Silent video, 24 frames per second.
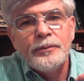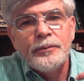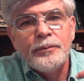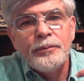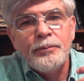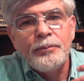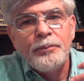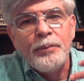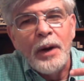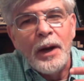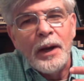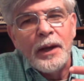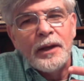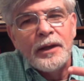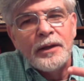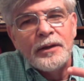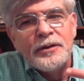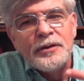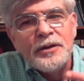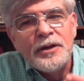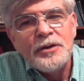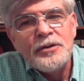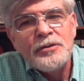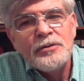by
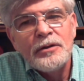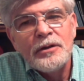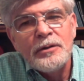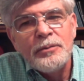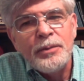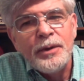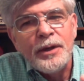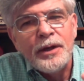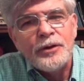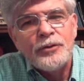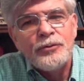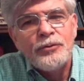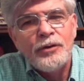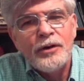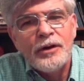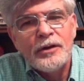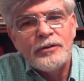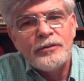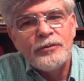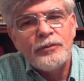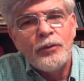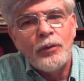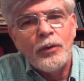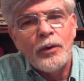continually being
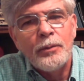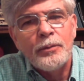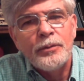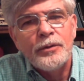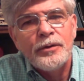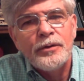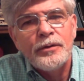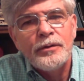transformed